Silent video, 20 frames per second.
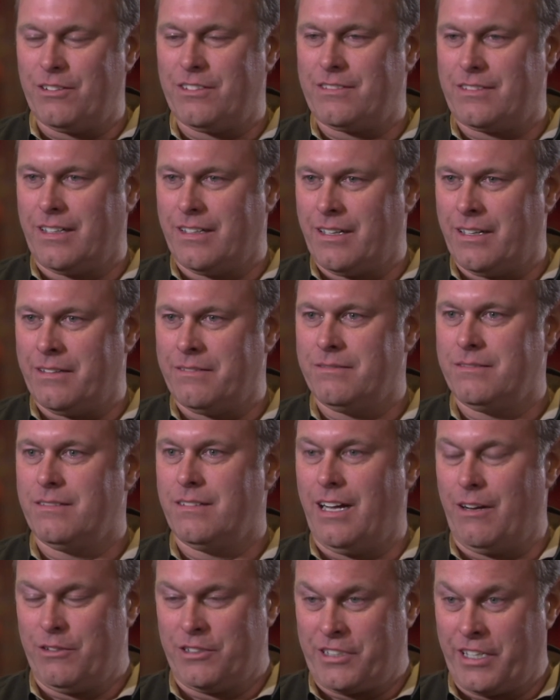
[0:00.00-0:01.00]
I was going
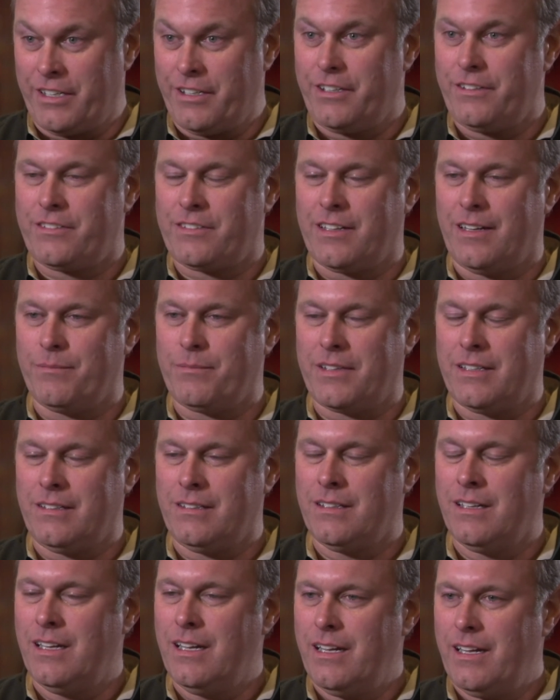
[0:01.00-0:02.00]
to I was going to do
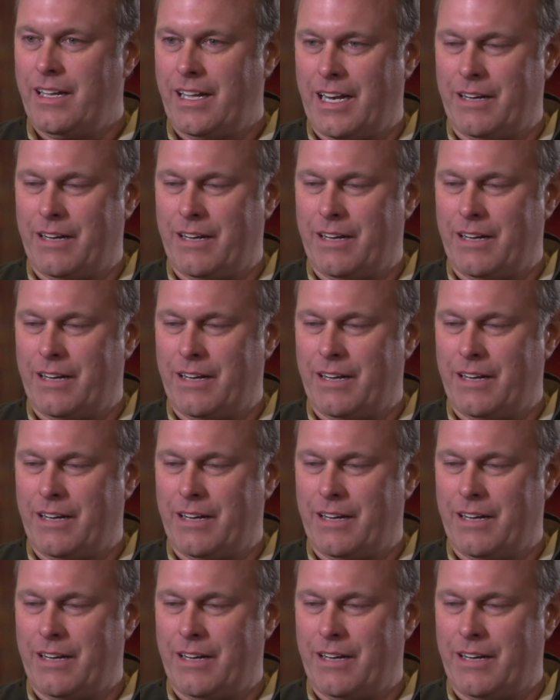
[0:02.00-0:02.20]
something,